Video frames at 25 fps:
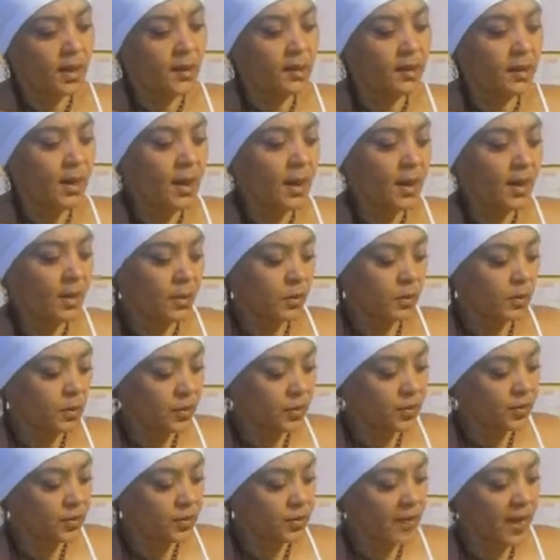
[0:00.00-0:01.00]
Now,
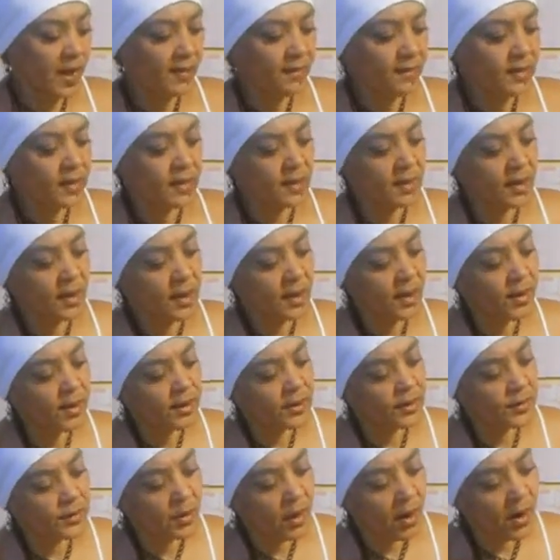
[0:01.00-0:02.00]
once you have it in there,
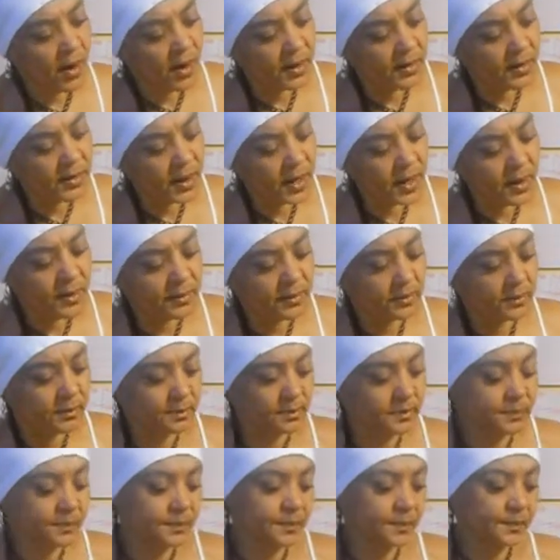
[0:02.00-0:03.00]
you are done.
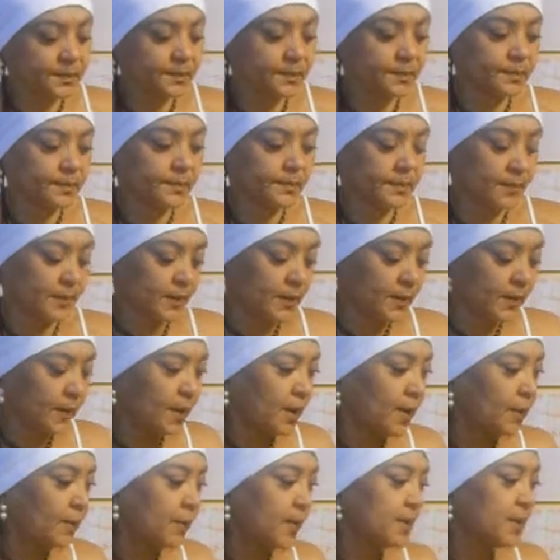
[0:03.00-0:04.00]

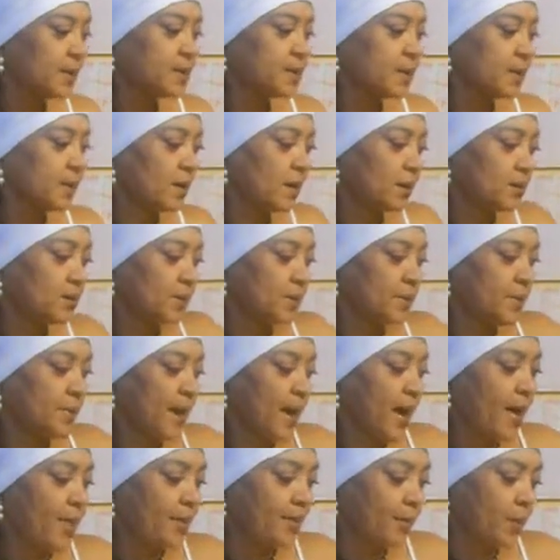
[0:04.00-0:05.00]
Ready to go to the
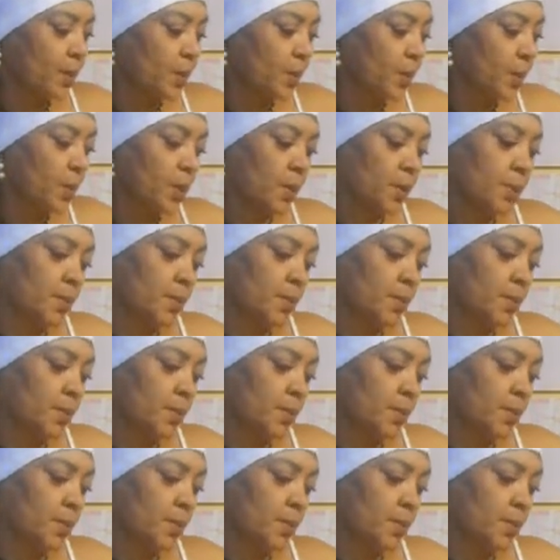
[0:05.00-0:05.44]
bathroom.